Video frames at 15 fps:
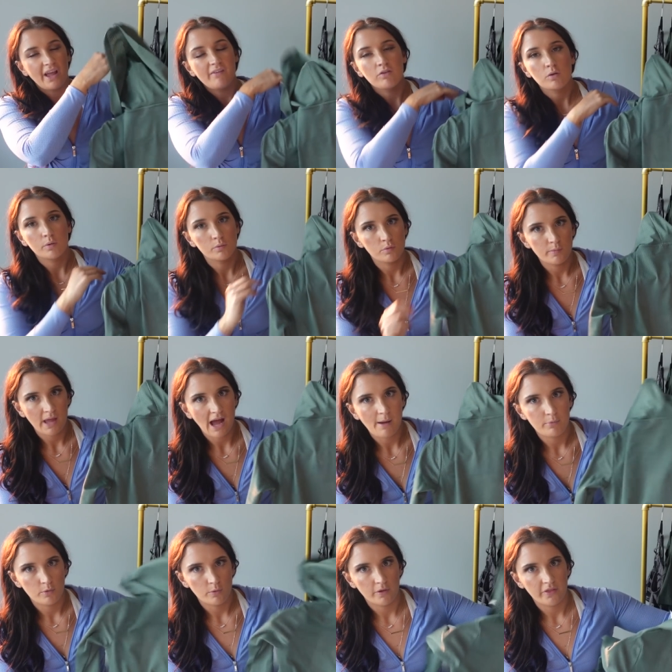everyone will be
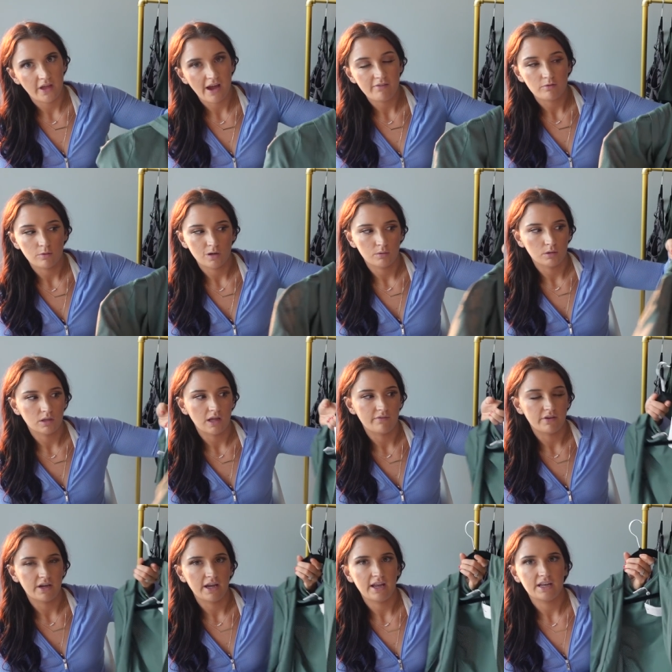happy with it, everyone will love
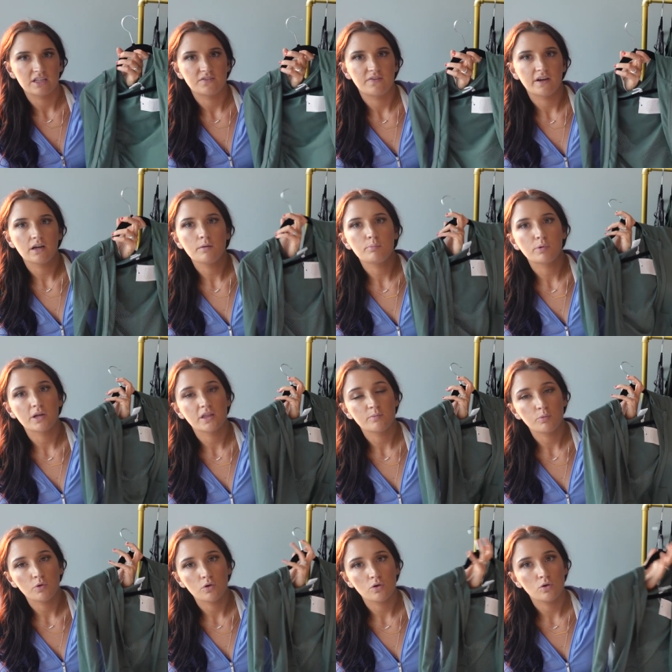it, and it's very
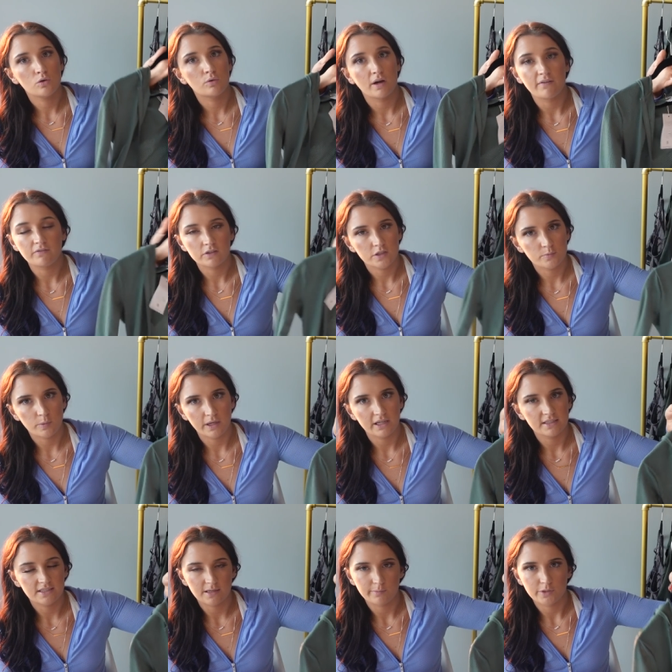breathable, great for spring
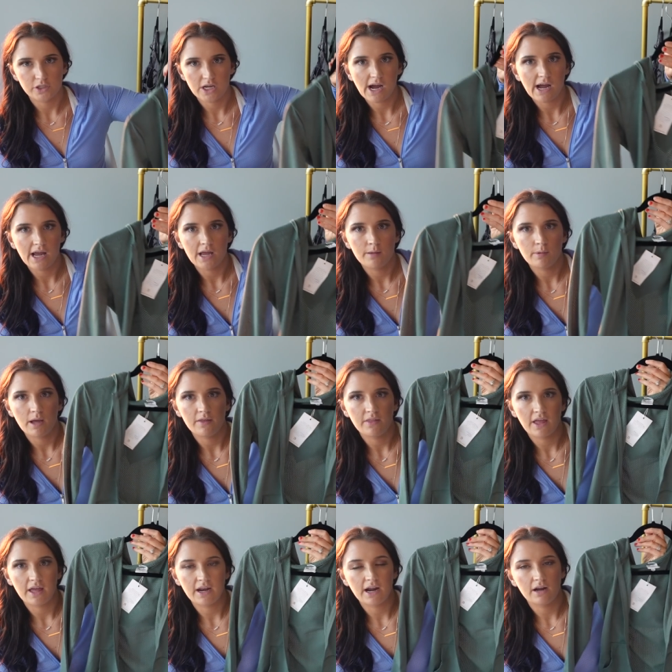and summertime. And
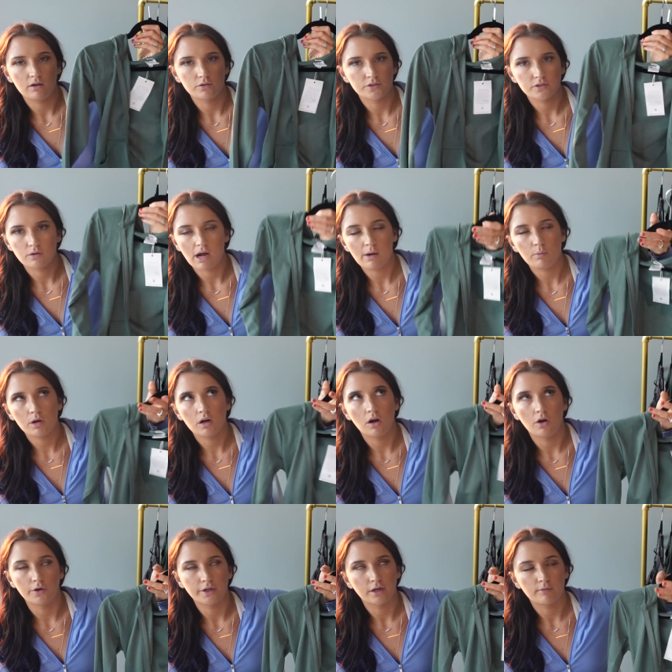then I wear it
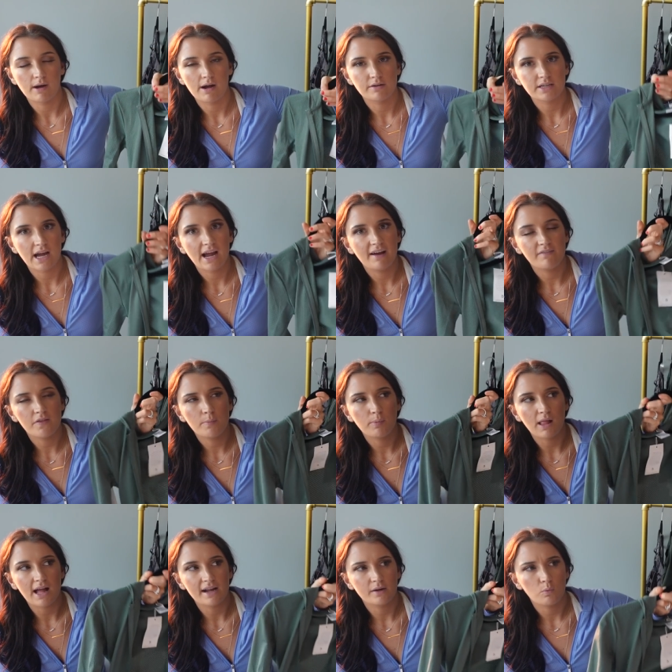all year round. I have the
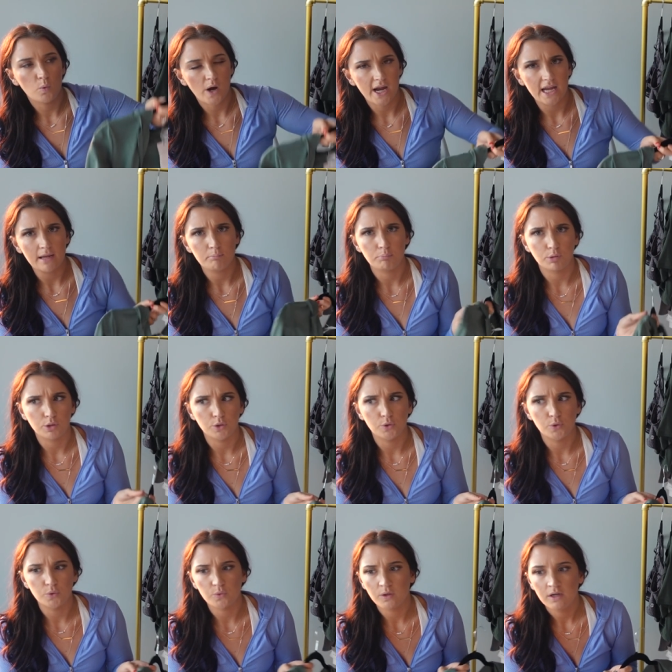black, white,
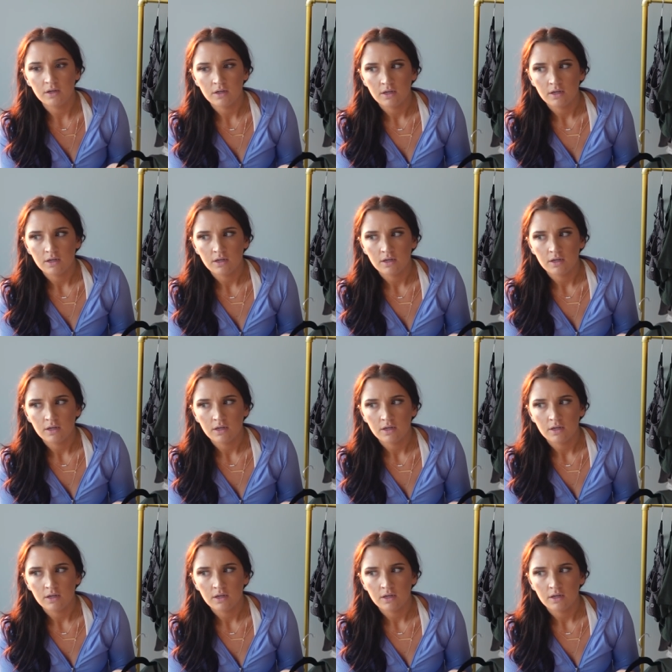blue,